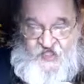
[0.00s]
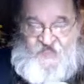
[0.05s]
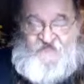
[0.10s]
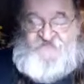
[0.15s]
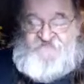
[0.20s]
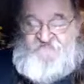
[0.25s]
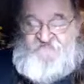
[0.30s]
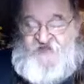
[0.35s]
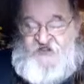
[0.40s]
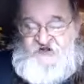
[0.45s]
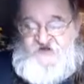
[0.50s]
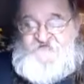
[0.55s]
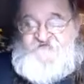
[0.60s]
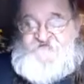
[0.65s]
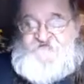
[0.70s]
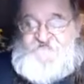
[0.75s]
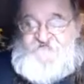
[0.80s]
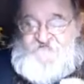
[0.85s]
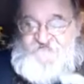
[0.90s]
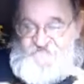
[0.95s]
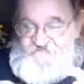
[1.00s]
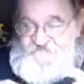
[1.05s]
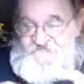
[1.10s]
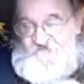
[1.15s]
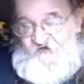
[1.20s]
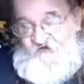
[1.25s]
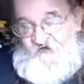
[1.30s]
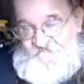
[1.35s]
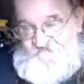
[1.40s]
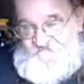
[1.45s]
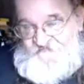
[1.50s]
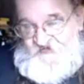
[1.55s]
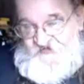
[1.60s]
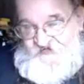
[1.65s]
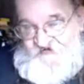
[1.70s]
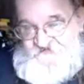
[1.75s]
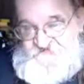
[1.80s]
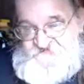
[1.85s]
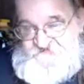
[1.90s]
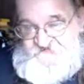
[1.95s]
has managed to solve
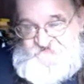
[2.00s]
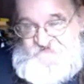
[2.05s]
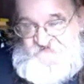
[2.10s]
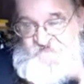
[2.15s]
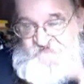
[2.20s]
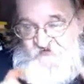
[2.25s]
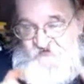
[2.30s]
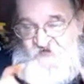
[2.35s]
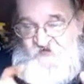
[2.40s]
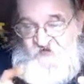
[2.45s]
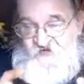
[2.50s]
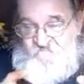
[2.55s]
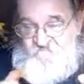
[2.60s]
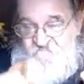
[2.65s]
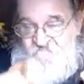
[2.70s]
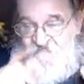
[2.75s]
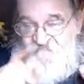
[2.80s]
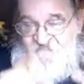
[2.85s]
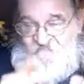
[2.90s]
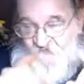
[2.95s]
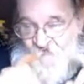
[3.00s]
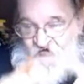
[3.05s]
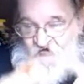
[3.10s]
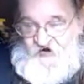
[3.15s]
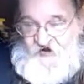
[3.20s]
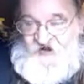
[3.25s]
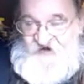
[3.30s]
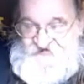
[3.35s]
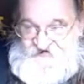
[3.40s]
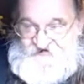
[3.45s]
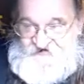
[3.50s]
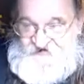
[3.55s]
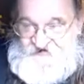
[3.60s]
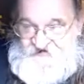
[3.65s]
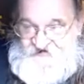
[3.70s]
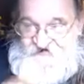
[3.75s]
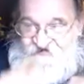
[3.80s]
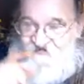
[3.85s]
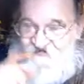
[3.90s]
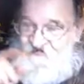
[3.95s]
the issue before I
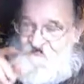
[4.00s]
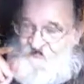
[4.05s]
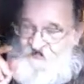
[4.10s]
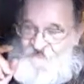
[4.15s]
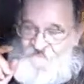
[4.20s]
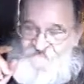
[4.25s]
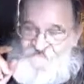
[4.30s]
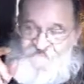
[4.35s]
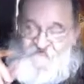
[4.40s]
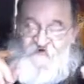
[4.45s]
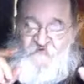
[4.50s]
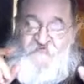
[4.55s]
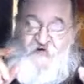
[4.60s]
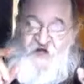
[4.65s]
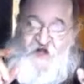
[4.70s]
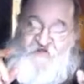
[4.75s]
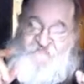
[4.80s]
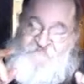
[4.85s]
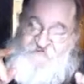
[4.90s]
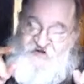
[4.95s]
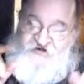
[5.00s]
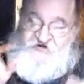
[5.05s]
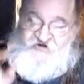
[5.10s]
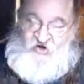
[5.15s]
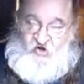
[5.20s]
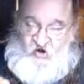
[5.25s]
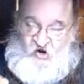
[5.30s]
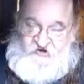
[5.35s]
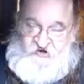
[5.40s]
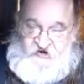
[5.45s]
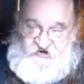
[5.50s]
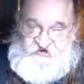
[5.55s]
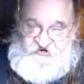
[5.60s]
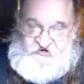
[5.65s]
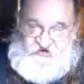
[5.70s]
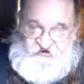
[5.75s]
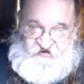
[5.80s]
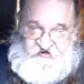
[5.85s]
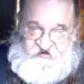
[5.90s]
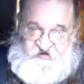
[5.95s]
did, and so by me talking
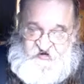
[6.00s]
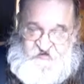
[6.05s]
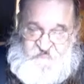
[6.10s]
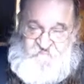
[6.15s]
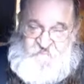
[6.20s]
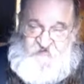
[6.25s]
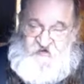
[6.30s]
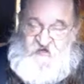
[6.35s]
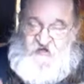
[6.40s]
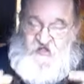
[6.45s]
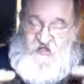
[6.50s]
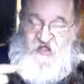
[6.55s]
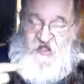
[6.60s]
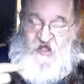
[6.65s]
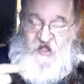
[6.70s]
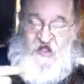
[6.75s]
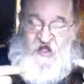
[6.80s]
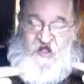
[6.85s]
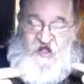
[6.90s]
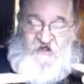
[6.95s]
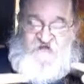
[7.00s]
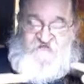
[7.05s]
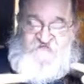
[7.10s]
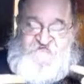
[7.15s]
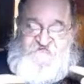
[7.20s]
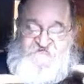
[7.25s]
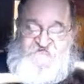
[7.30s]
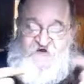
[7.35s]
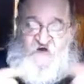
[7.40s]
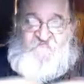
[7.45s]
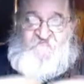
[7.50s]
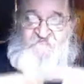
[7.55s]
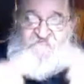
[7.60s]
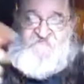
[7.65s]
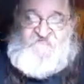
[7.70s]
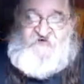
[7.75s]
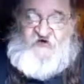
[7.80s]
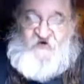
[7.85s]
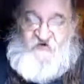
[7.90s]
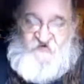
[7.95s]
to him, I
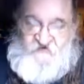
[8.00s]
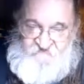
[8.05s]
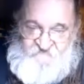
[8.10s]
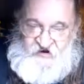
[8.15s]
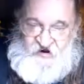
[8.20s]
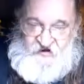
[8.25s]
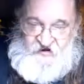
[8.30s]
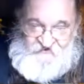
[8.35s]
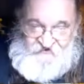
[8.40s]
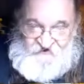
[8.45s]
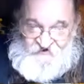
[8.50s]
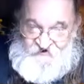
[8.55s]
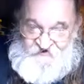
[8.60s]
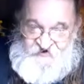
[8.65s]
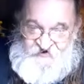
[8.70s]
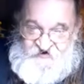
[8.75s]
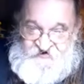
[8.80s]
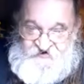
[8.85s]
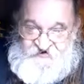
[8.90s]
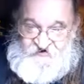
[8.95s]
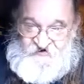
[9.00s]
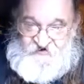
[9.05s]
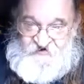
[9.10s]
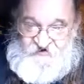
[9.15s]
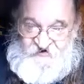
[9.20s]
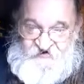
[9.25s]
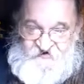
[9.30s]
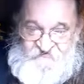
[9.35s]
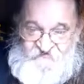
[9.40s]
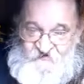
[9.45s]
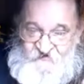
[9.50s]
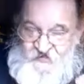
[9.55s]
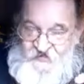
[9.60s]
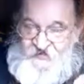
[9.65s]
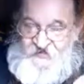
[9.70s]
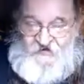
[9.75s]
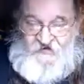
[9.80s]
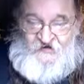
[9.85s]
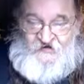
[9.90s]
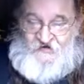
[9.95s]
jumpstart my learning curve.
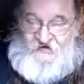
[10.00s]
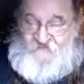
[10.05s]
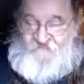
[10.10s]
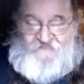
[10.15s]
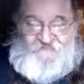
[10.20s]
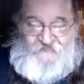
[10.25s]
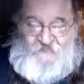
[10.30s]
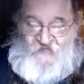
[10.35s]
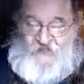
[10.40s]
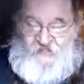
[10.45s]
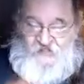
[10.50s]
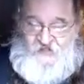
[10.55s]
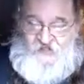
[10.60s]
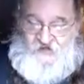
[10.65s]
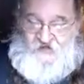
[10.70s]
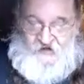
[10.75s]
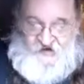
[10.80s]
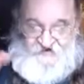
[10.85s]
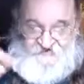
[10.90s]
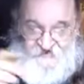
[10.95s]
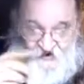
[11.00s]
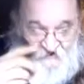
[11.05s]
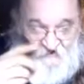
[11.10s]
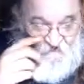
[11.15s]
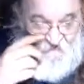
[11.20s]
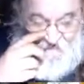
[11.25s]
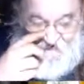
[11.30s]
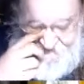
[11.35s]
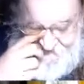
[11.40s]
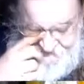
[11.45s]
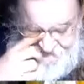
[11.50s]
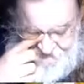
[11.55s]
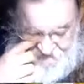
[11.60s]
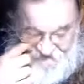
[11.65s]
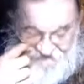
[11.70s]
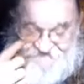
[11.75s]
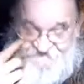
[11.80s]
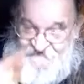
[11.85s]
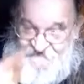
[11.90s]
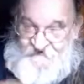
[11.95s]
I know
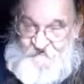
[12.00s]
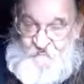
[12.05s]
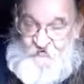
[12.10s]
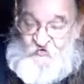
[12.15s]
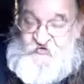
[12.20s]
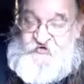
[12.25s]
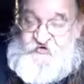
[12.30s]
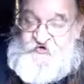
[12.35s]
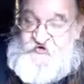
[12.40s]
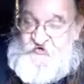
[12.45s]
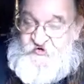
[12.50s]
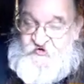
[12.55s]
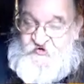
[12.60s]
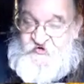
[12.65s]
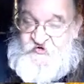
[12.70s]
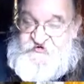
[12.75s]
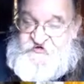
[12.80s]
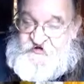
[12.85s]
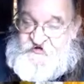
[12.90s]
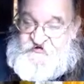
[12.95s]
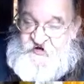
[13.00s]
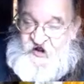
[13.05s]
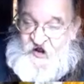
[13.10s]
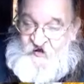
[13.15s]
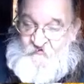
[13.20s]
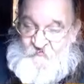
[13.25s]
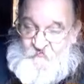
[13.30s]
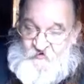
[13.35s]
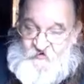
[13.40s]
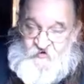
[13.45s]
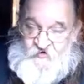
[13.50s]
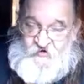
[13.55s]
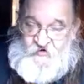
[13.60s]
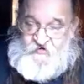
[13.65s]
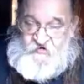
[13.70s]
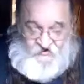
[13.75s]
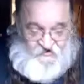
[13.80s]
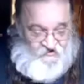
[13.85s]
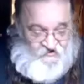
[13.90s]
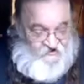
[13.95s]
that General Cure did not
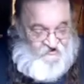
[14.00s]
work.